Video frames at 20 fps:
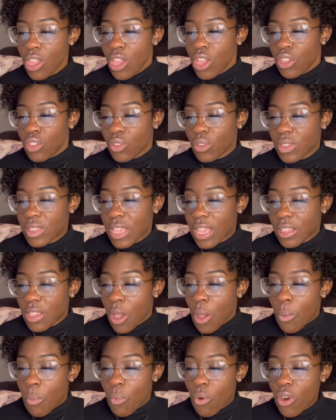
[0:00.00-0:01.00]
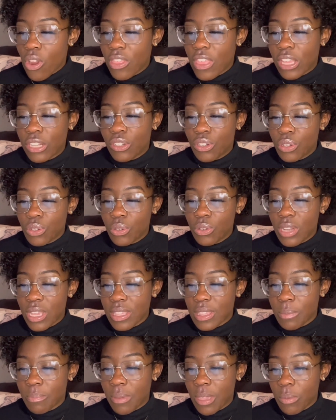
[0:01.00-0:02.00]
So it says, more than two
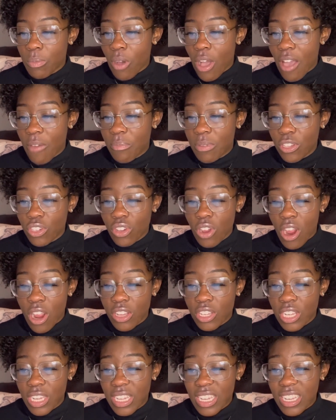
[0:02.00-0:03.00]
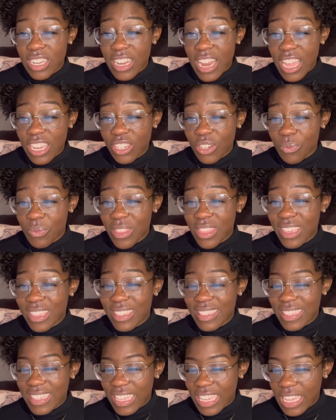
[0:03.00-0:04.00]
dozen people have been charged in connection with a
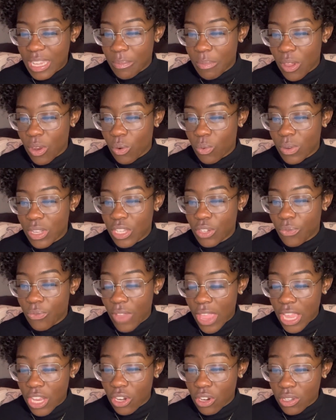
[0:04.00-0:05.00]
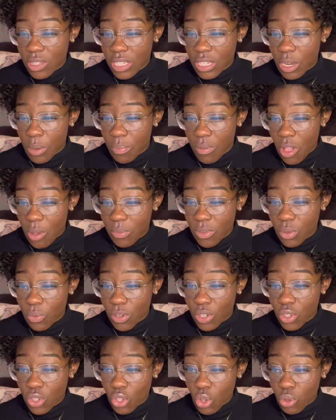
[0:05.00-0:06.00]
scheme in which fake nursing diplomas
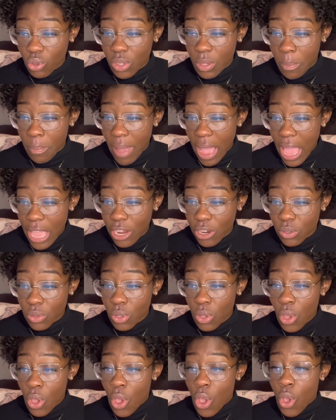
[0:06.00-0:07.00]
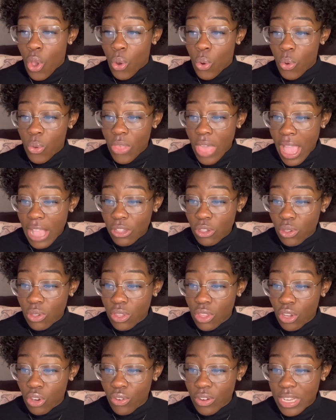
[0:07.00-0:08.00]
were sold to buyers who then used
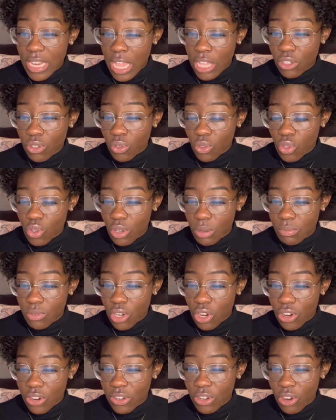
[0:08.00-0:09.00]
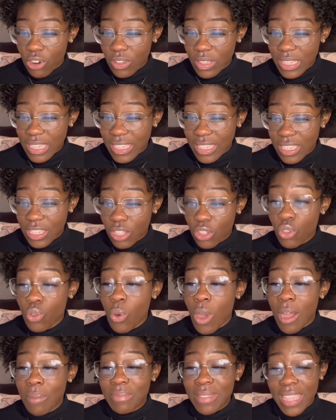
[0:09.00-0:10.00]
the credentials to
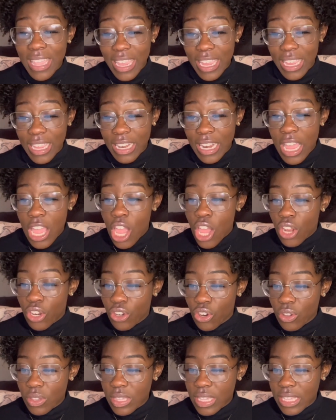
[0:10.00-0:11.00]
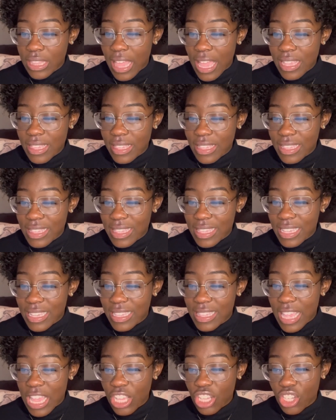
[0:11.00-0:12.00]
obtain nursing
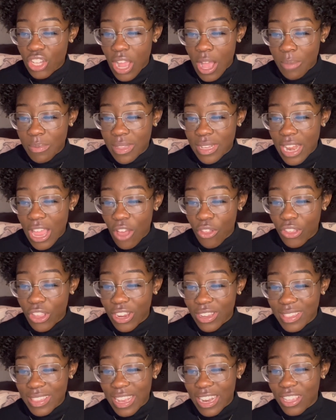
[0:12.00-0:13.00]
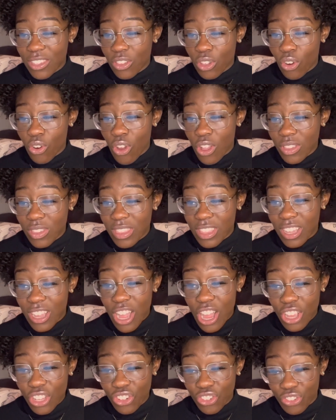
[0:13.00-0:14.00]
licenses and jobs in healthcare settings across the
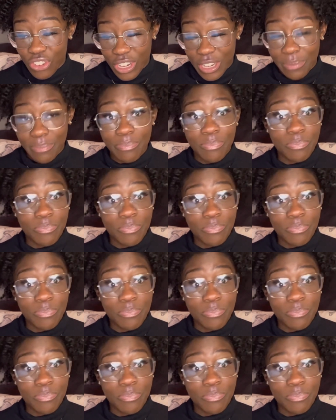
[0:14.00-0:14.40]
country.